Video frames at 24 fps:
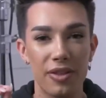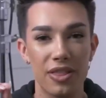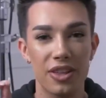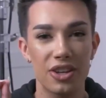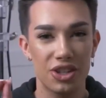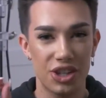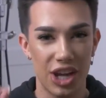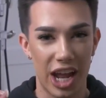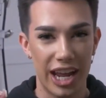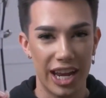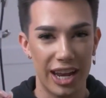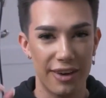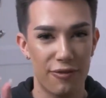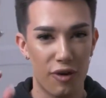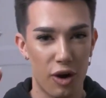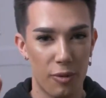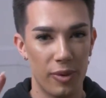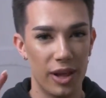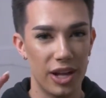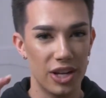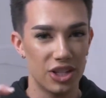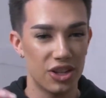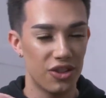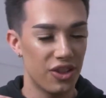the shade and
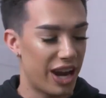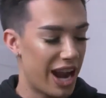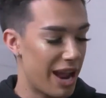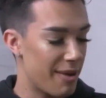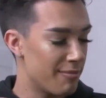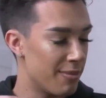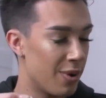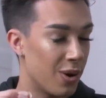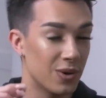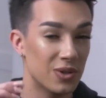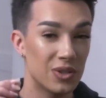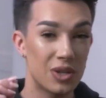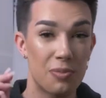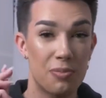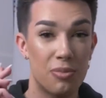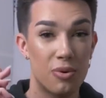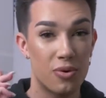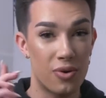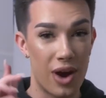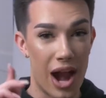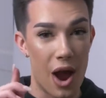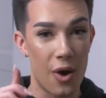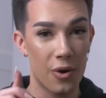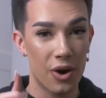formulation that I'm most
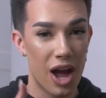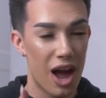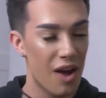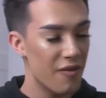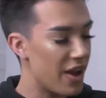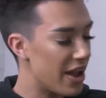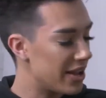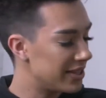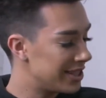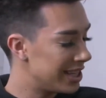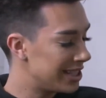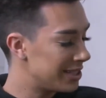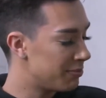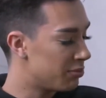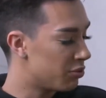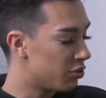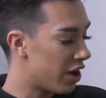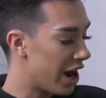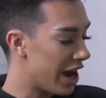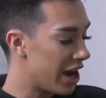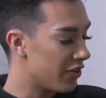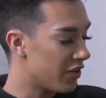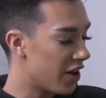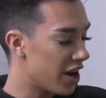proud of is this
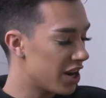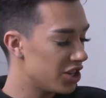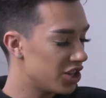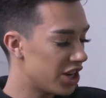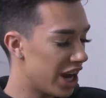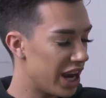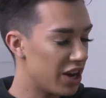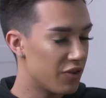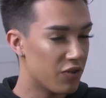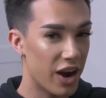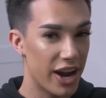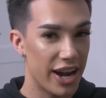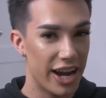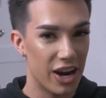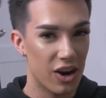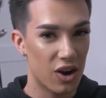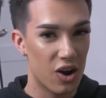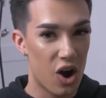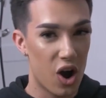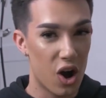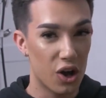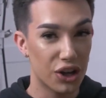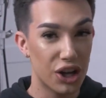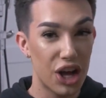bright red shade right here
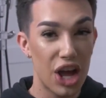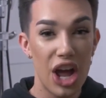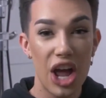called